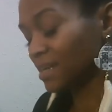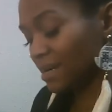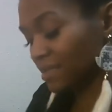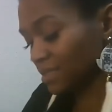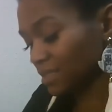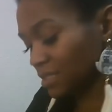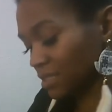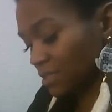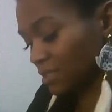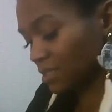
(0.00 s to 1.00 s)

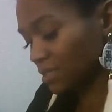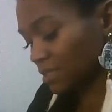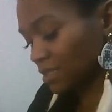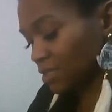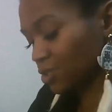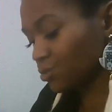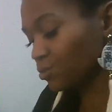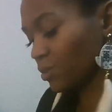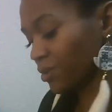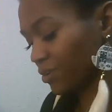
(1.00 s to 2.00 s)
guidance to
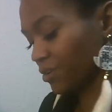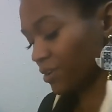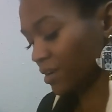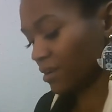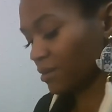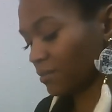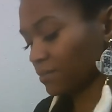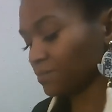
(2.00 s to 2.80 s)
where you're headed.